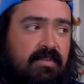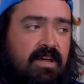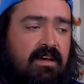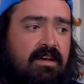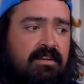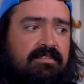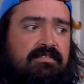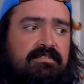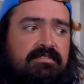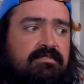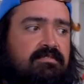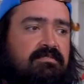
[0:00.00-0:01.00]
Uh,
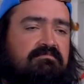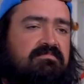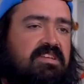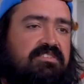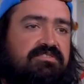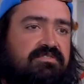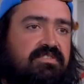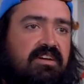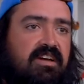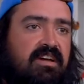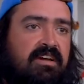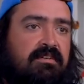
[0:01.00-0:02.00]
like junior
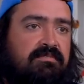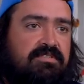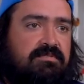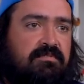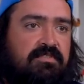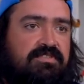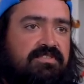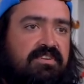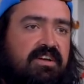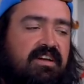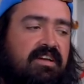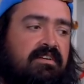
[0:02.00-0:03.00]
high, just okay. before
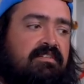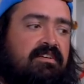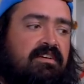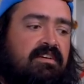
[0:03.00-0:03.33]
junior high.